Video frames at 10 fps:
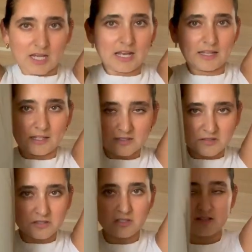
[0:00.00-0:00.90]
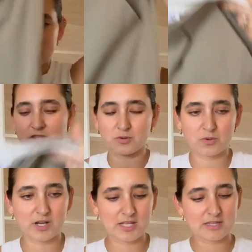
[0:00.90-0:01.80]
Like it's not see-through
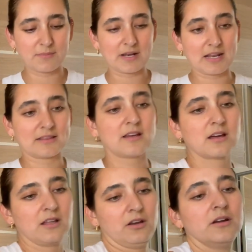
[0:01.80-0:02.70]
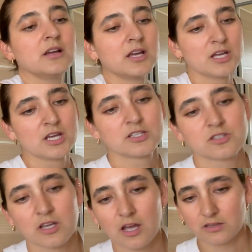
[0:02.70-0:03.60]
or anything, but I like the color.
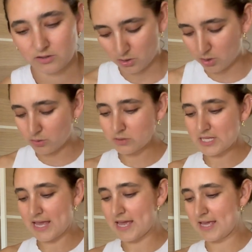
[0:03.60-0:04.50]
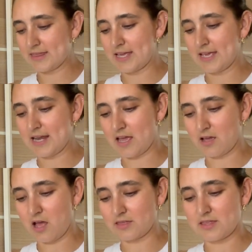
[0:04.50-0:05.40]
So I got those. And then I
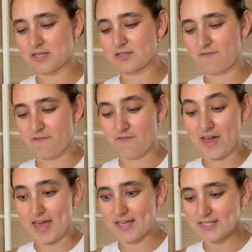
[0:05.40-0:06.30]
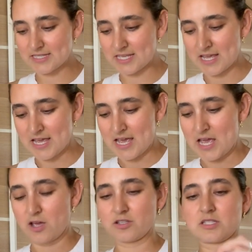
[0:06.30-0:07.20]
got this vest.
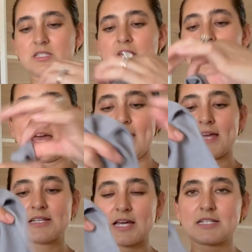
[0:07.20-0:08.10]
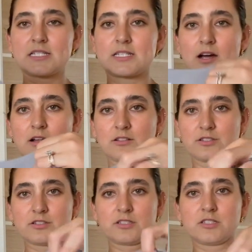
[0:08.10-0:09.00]
It's
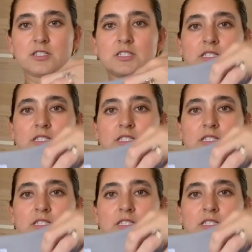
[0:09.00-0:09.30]
$10.